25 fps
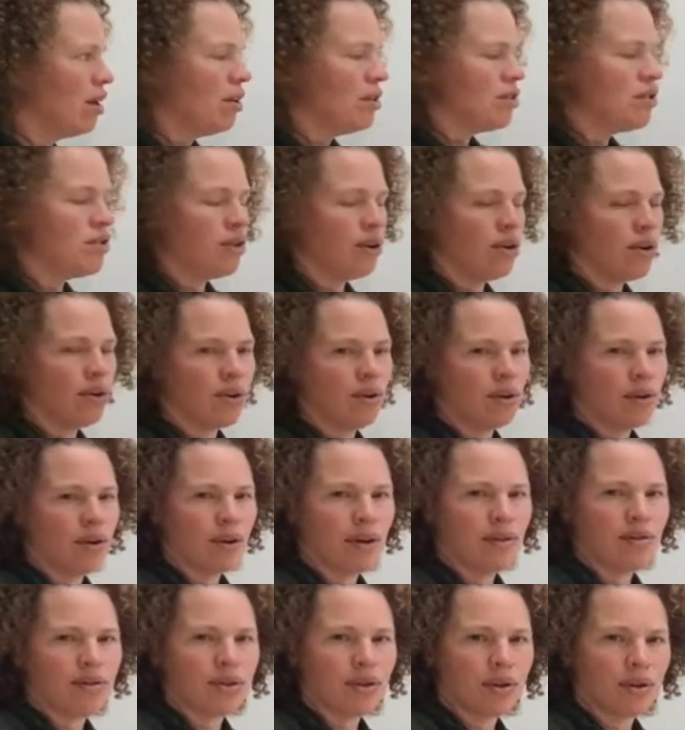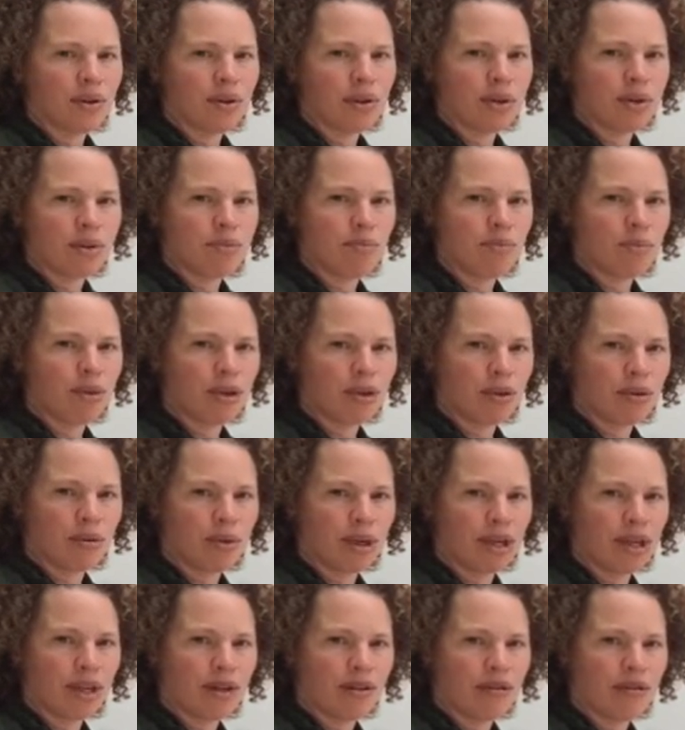So you have to always be
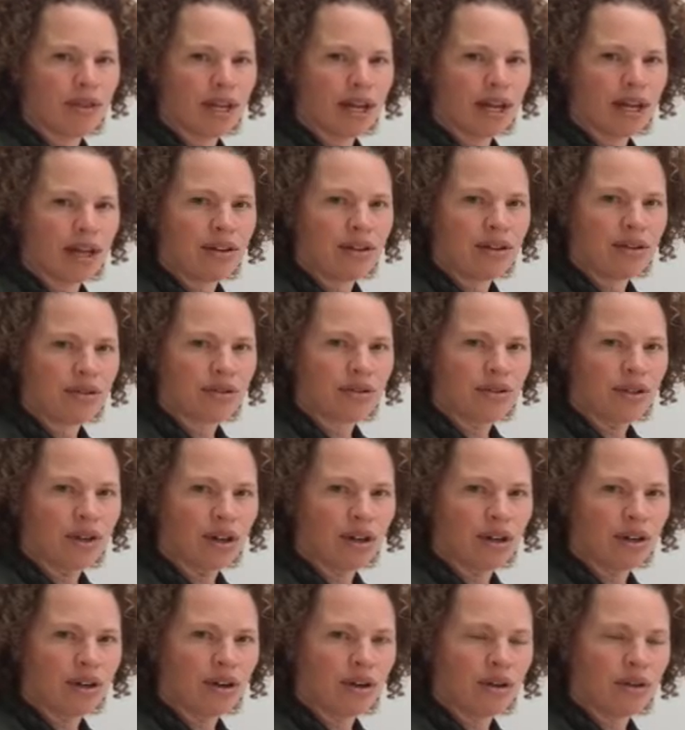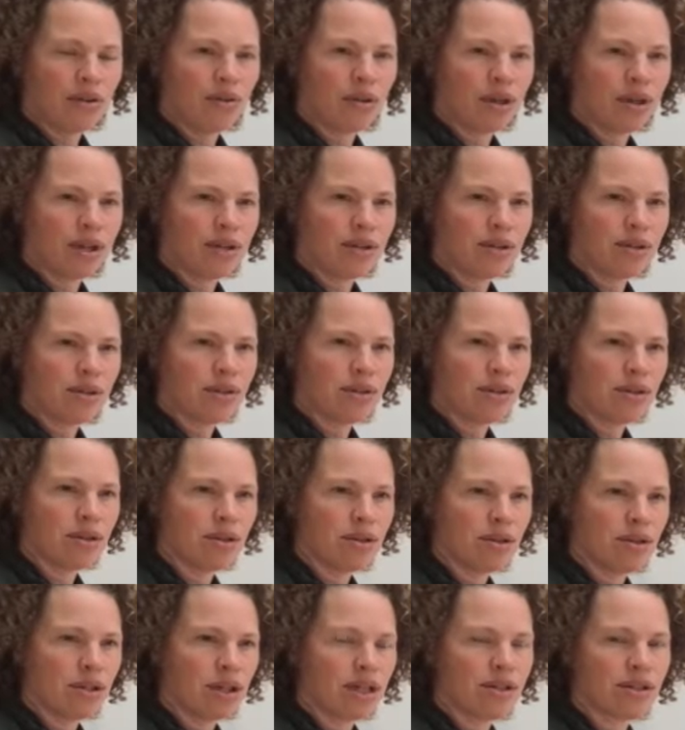aware of that. There's not always
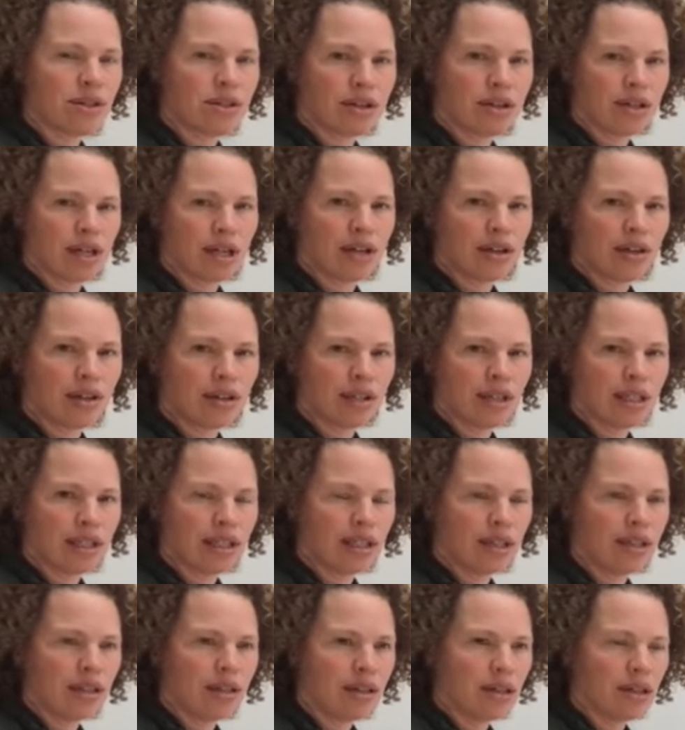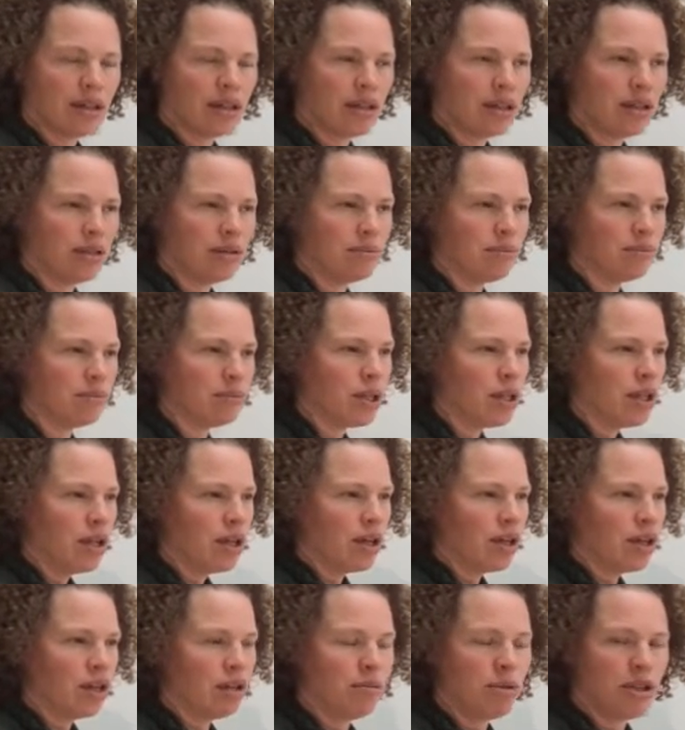necessarily
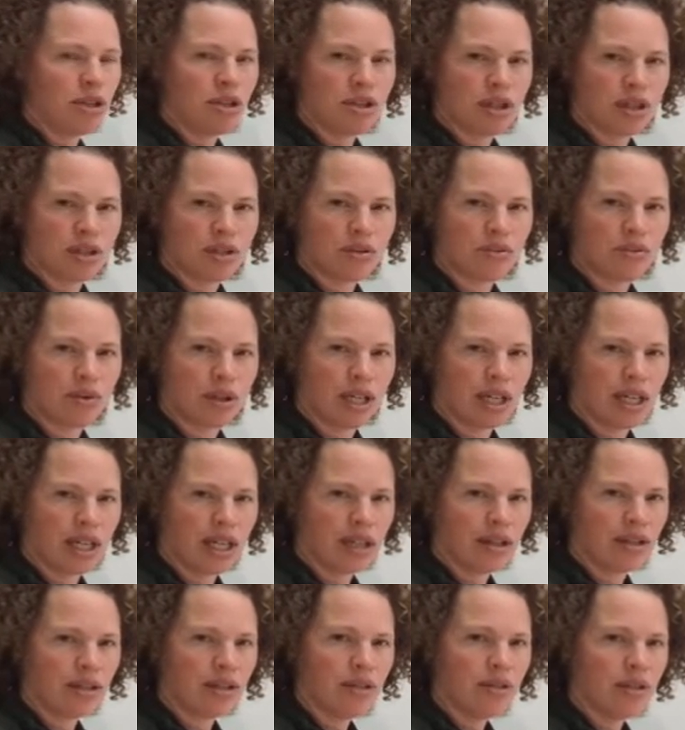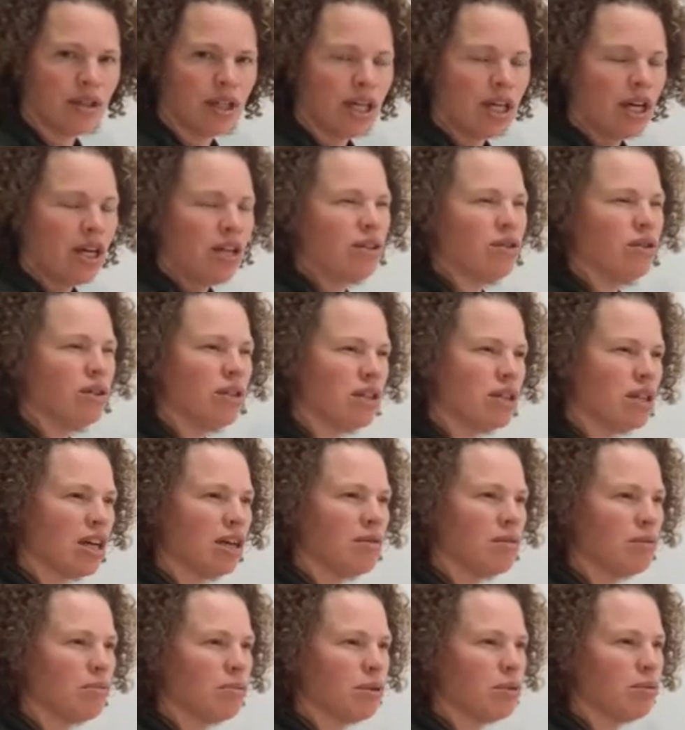going to be just one angle. The only
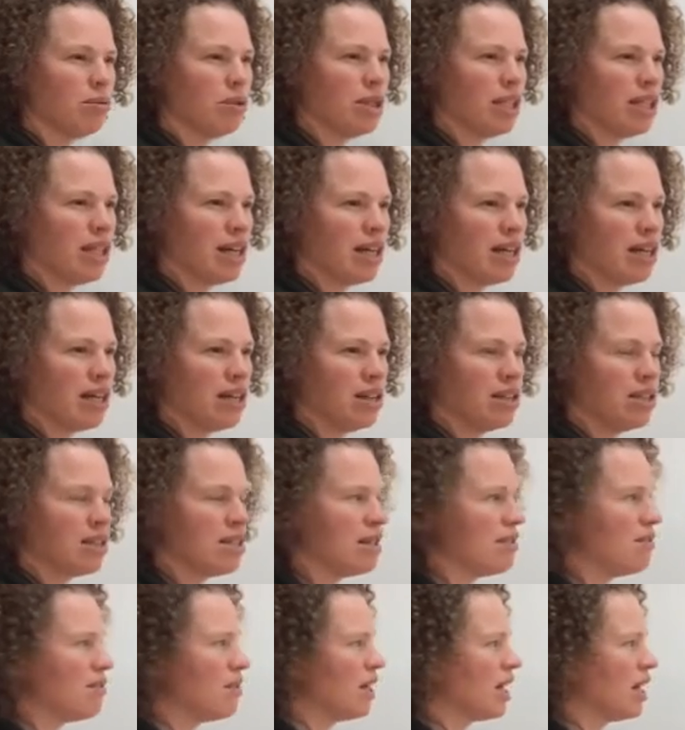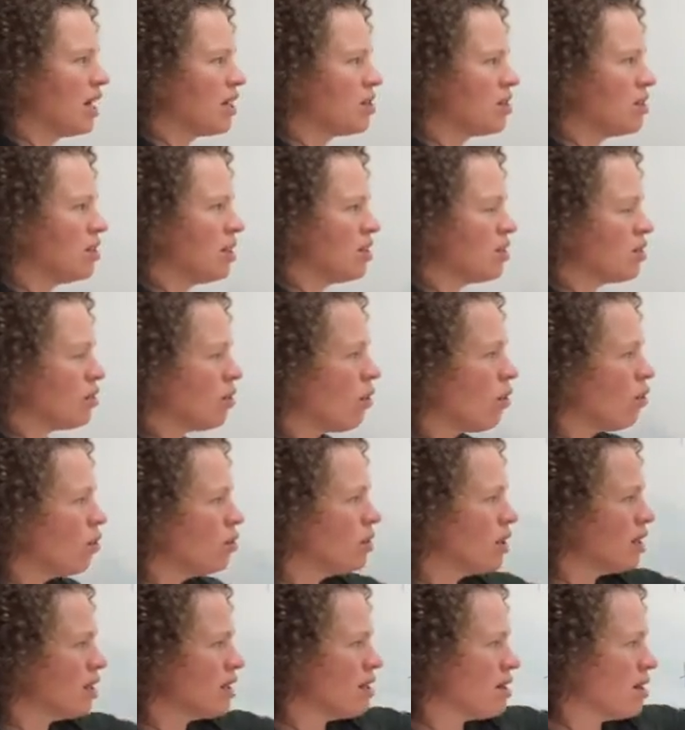time there'd be one angle is if they actually
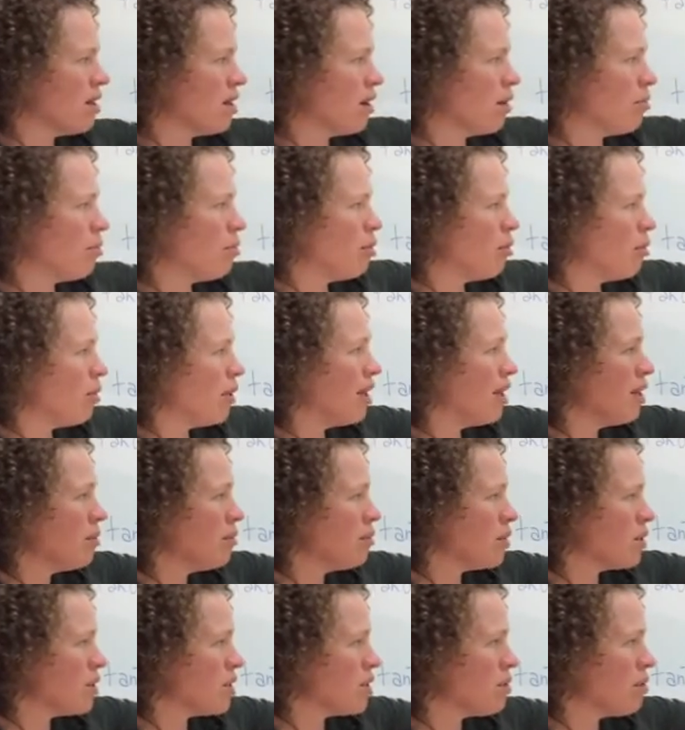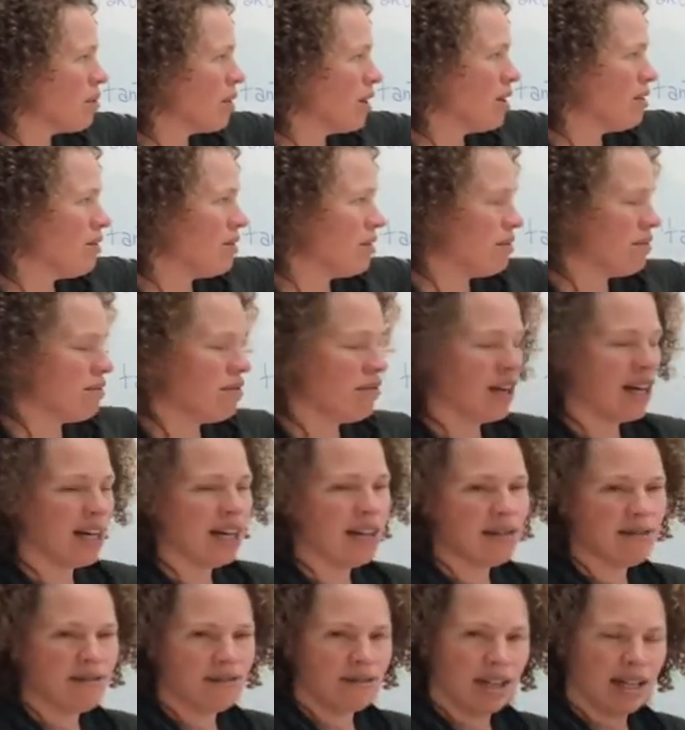told us that our point was 12 and
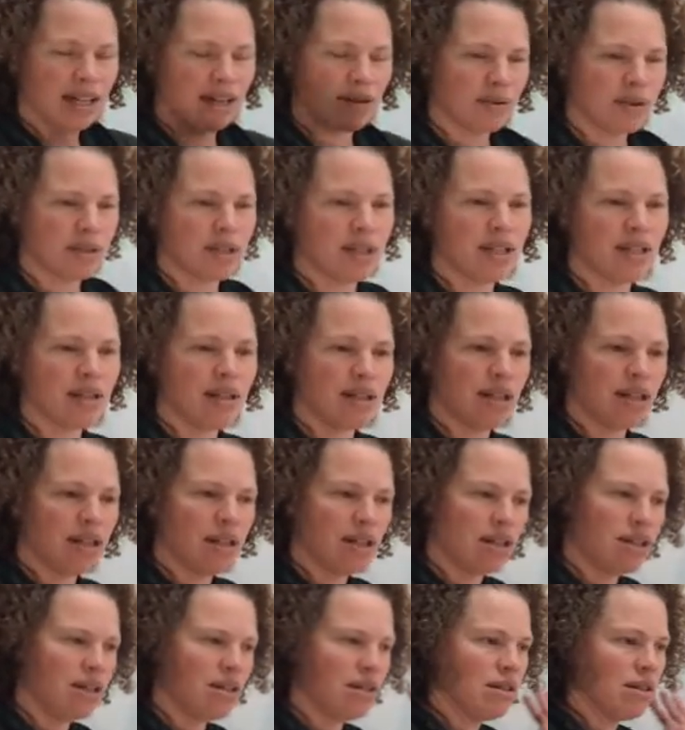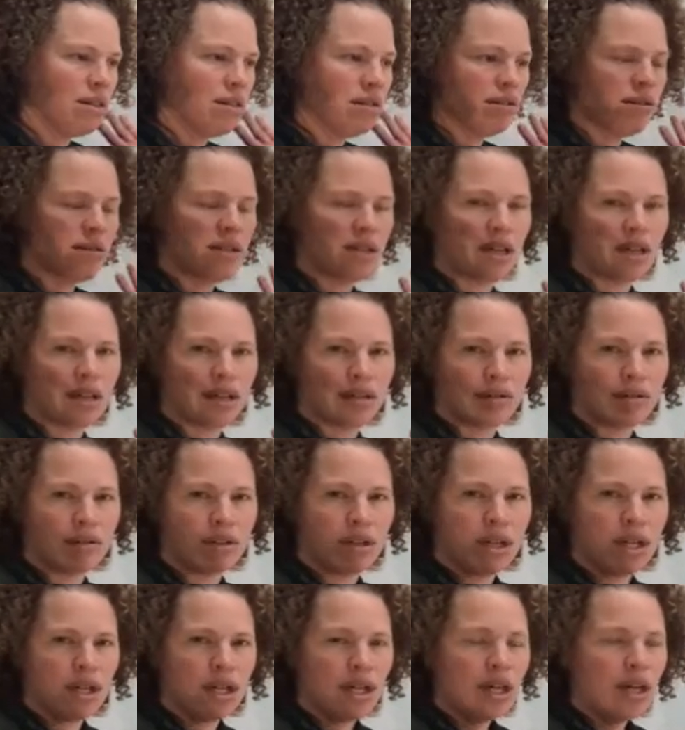5, and that was it, the end, done.
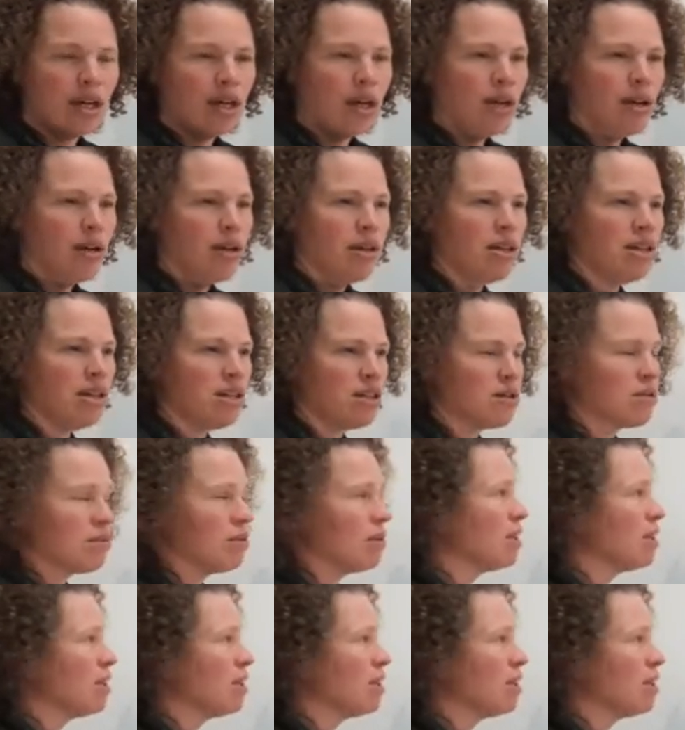This